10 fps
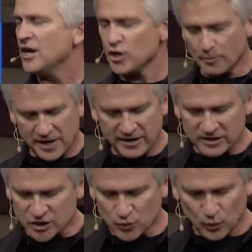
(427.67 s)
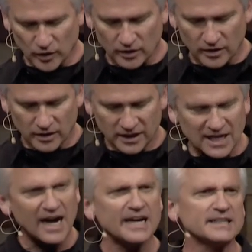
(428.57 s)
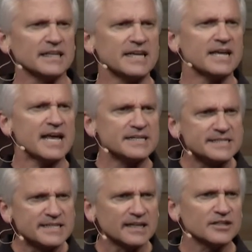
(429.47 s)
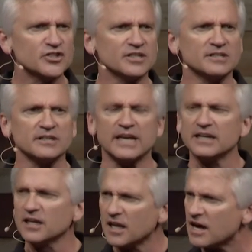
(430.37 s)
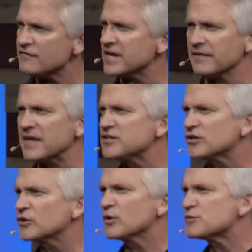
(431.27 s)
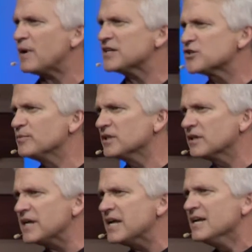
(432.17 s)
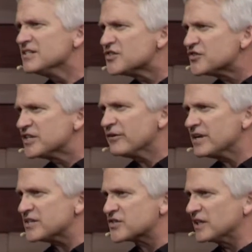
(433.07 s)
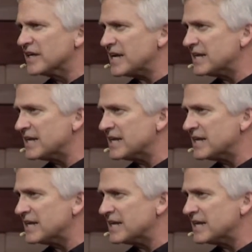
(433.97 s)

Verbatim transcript: Your parents were godly and diligent and loving, and they took the responsibility seriously.